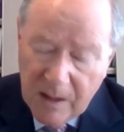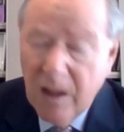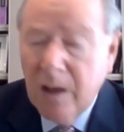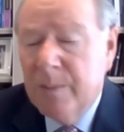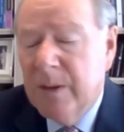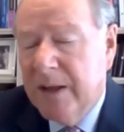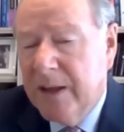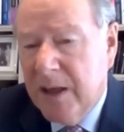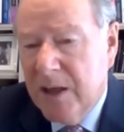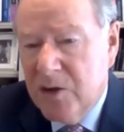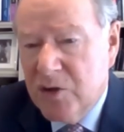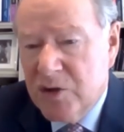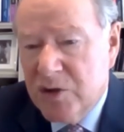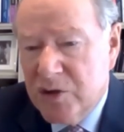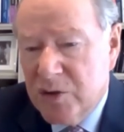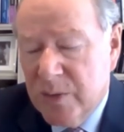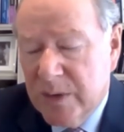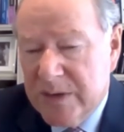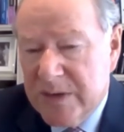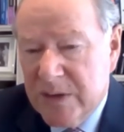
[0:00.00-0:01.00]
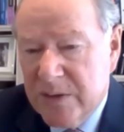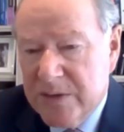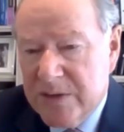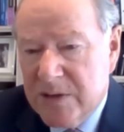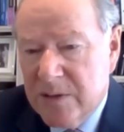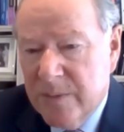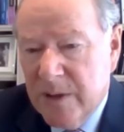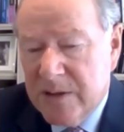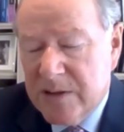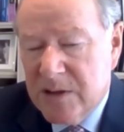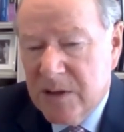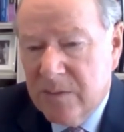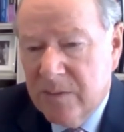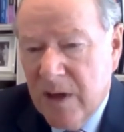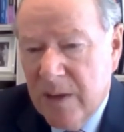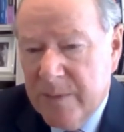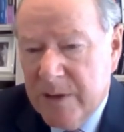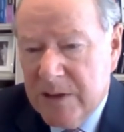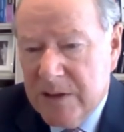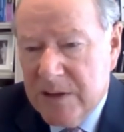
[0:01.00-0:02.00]
The obligation to exhaust domestic
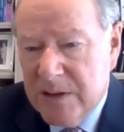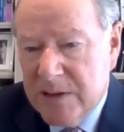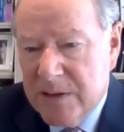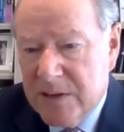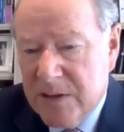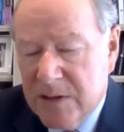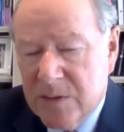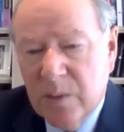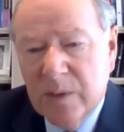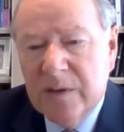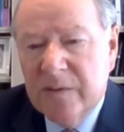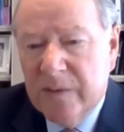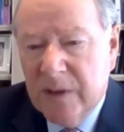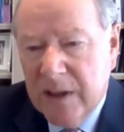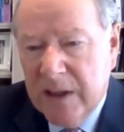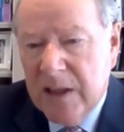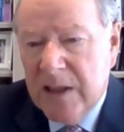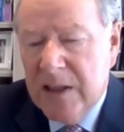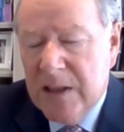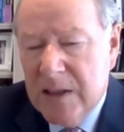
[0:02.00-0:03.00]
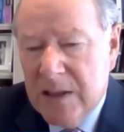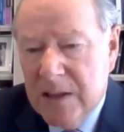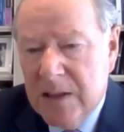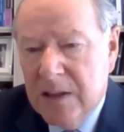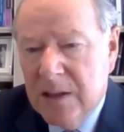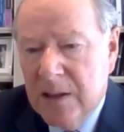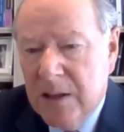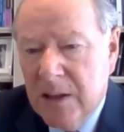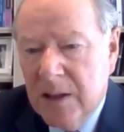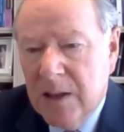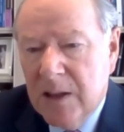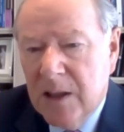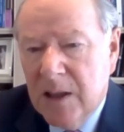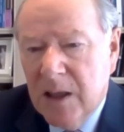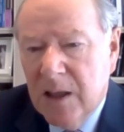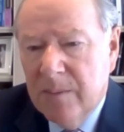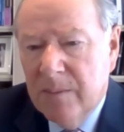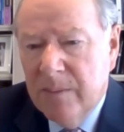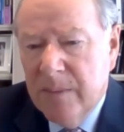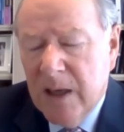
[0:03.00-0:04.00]
remedies is one of the key
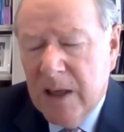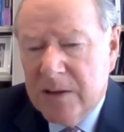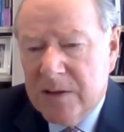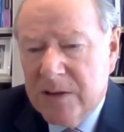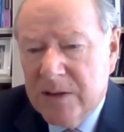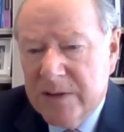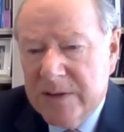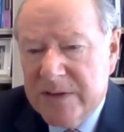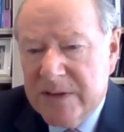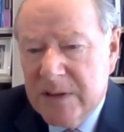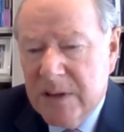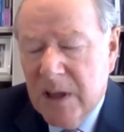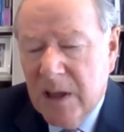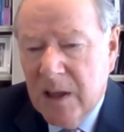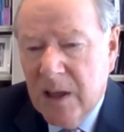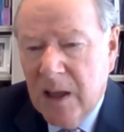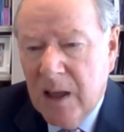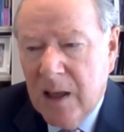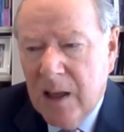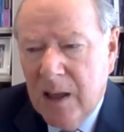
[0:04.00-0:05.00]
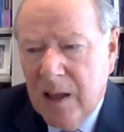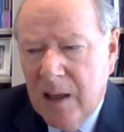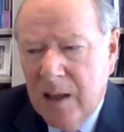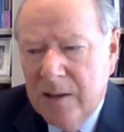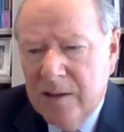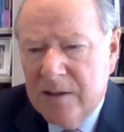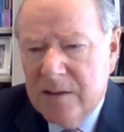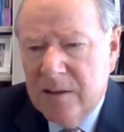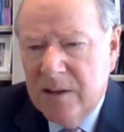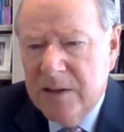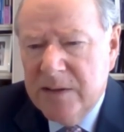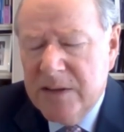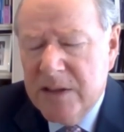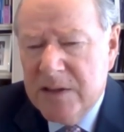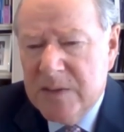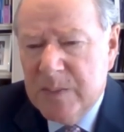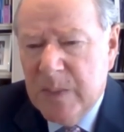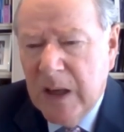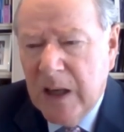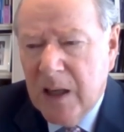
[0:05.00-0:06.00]
uh, matters. And
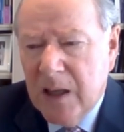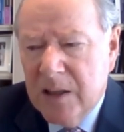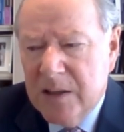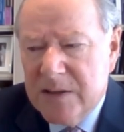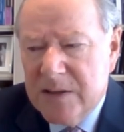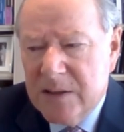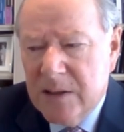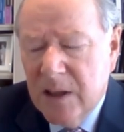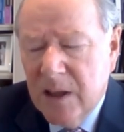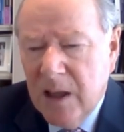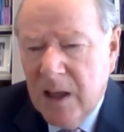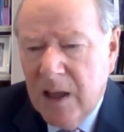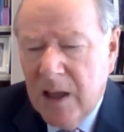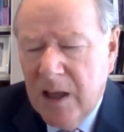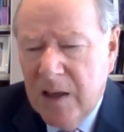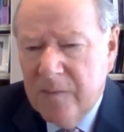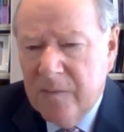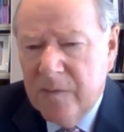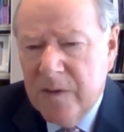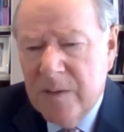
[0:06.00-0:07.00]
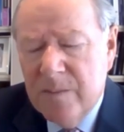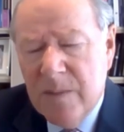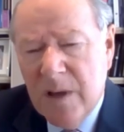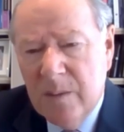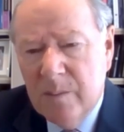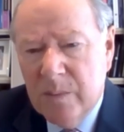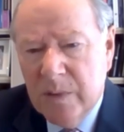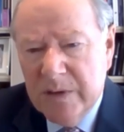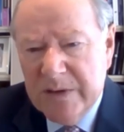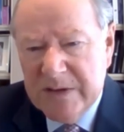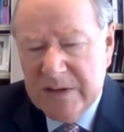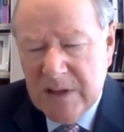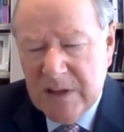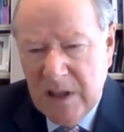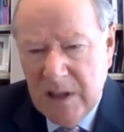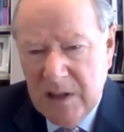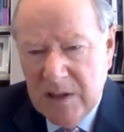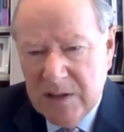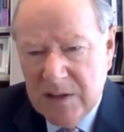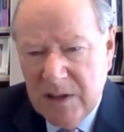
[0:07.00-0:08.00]
this is because every member
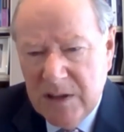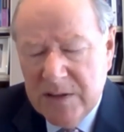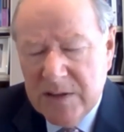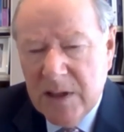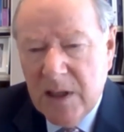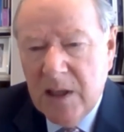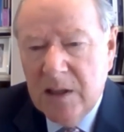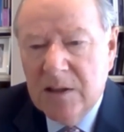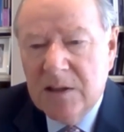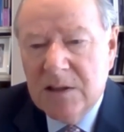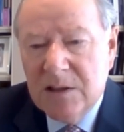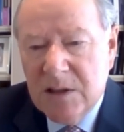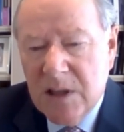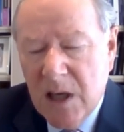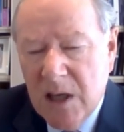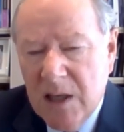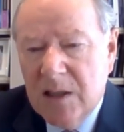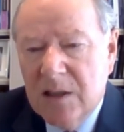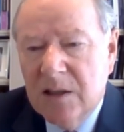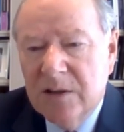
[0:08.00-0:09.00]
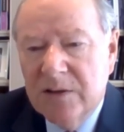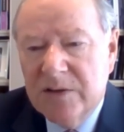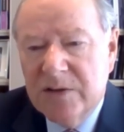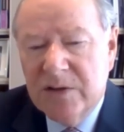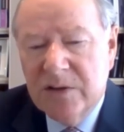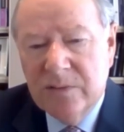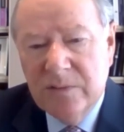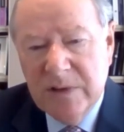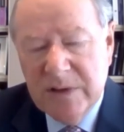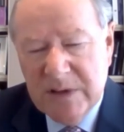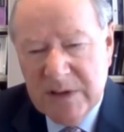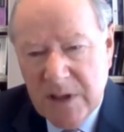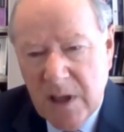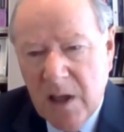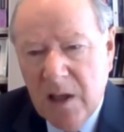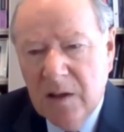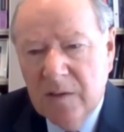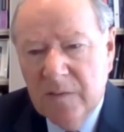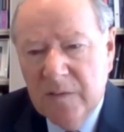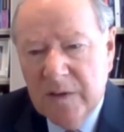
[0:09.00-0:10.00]
state is entitled to
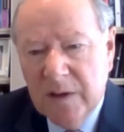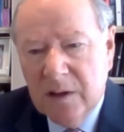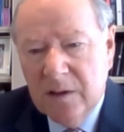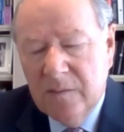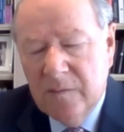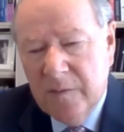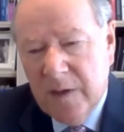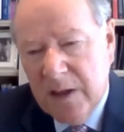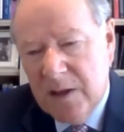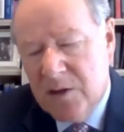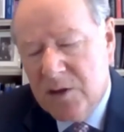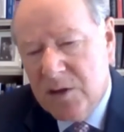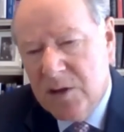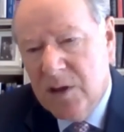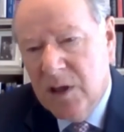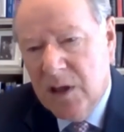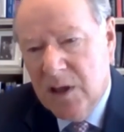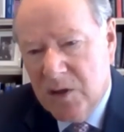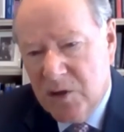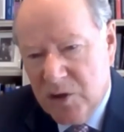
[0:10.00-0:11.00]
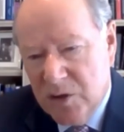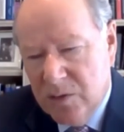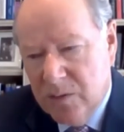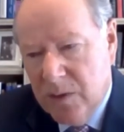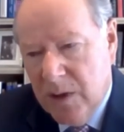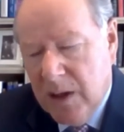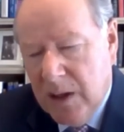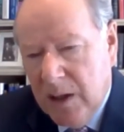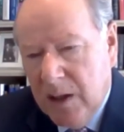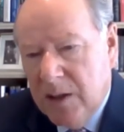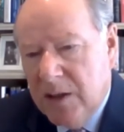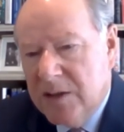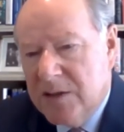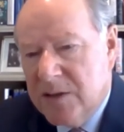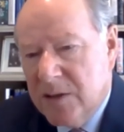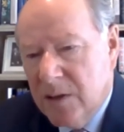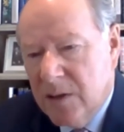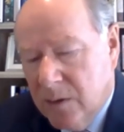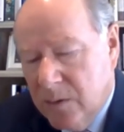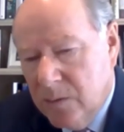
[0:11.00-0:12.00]
resolve the convention issue in
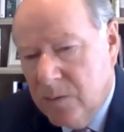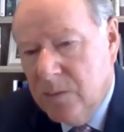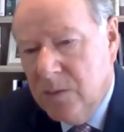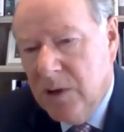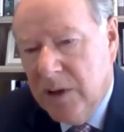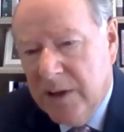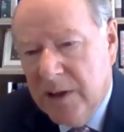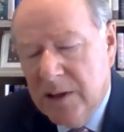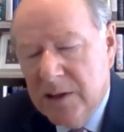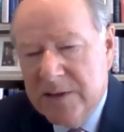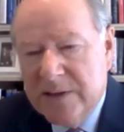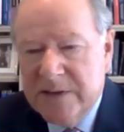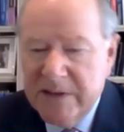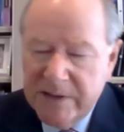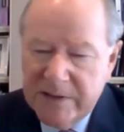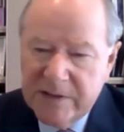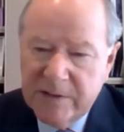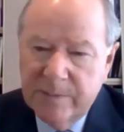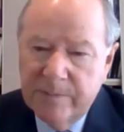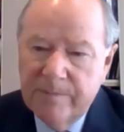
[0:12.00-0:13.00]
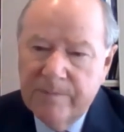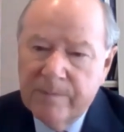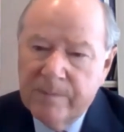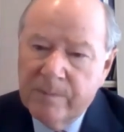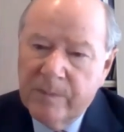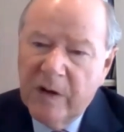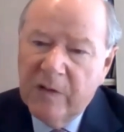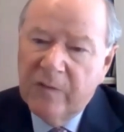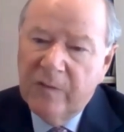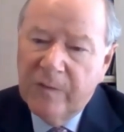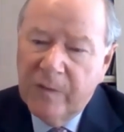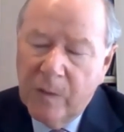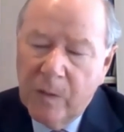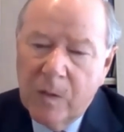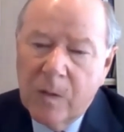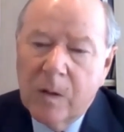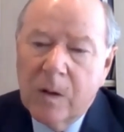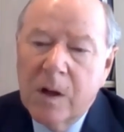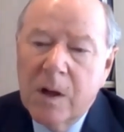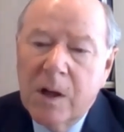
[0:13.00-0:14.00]
its own legal system
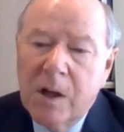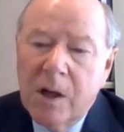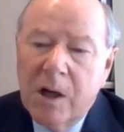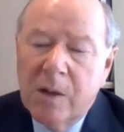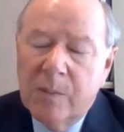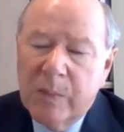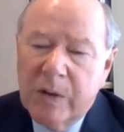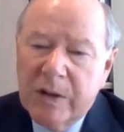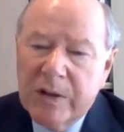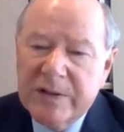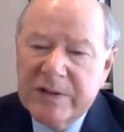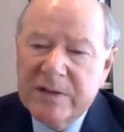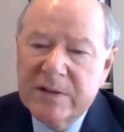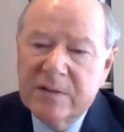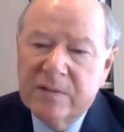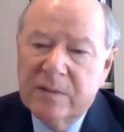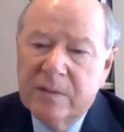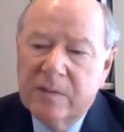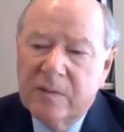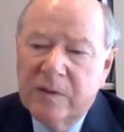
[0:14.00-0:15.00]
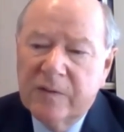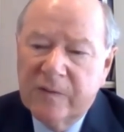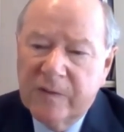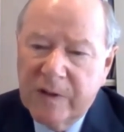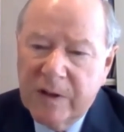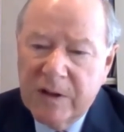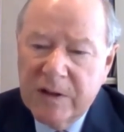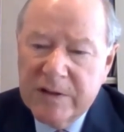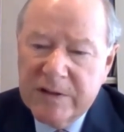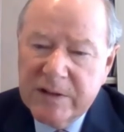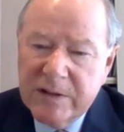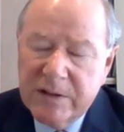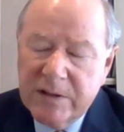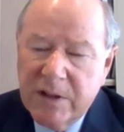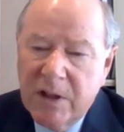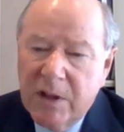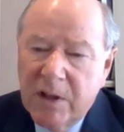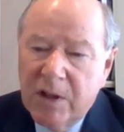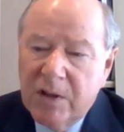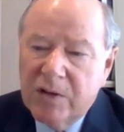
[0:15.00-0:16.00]
before a person refers
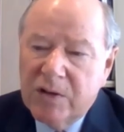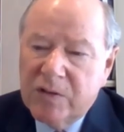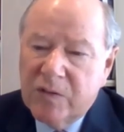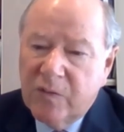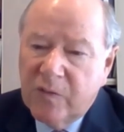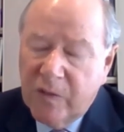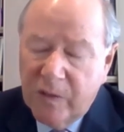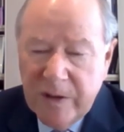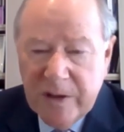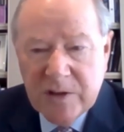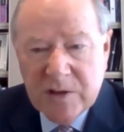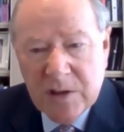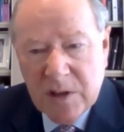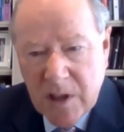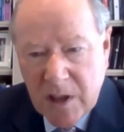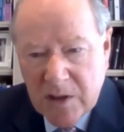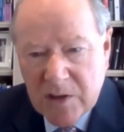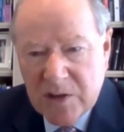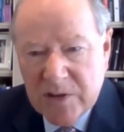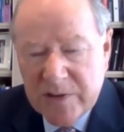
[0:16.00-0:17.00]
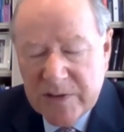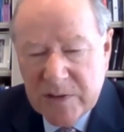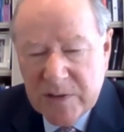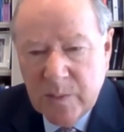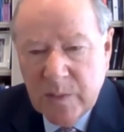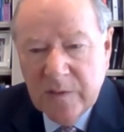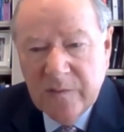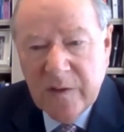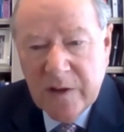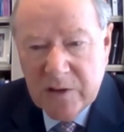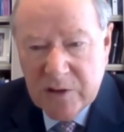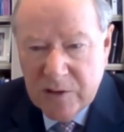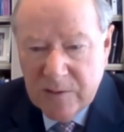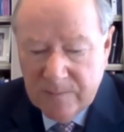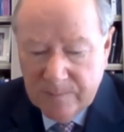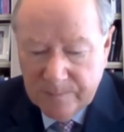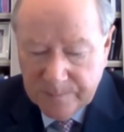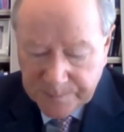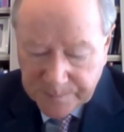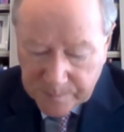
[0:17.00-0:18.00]
it for international
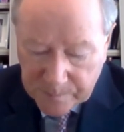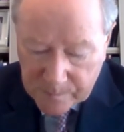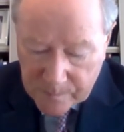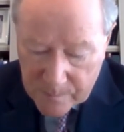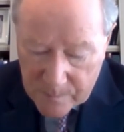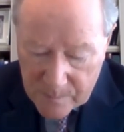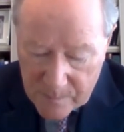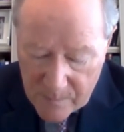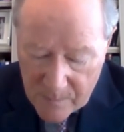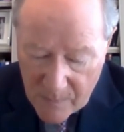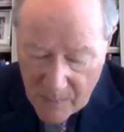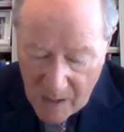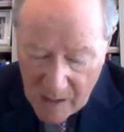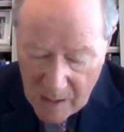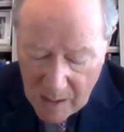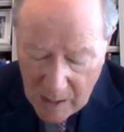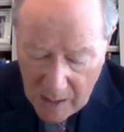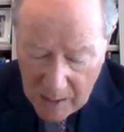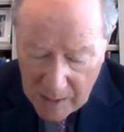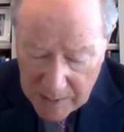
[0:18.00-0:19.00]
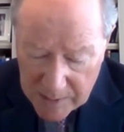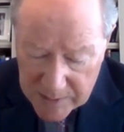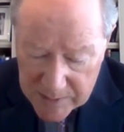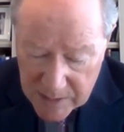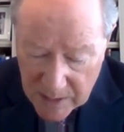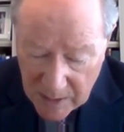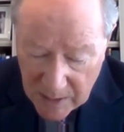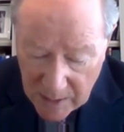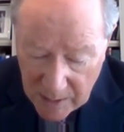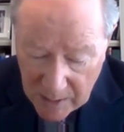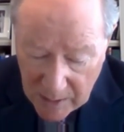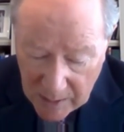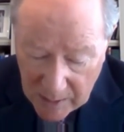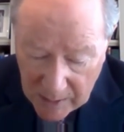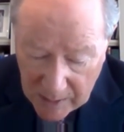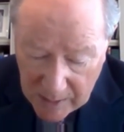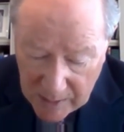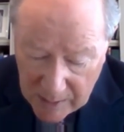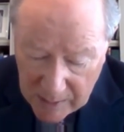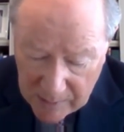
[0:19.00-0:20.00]
supervision. And
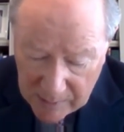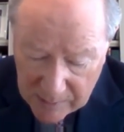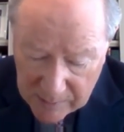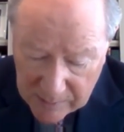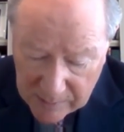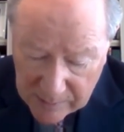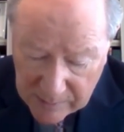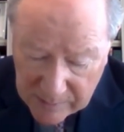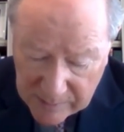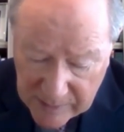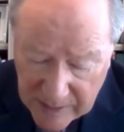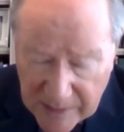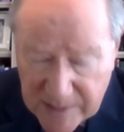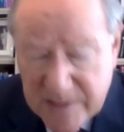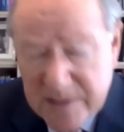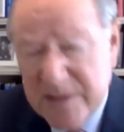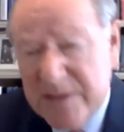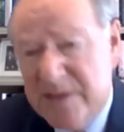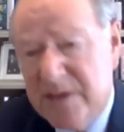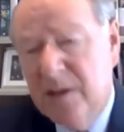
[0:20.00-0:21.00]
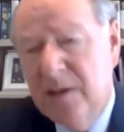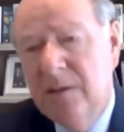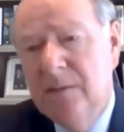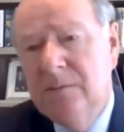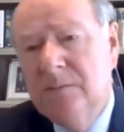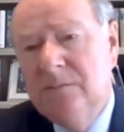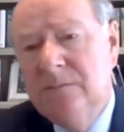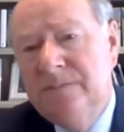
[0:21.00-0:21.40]
uh, that is a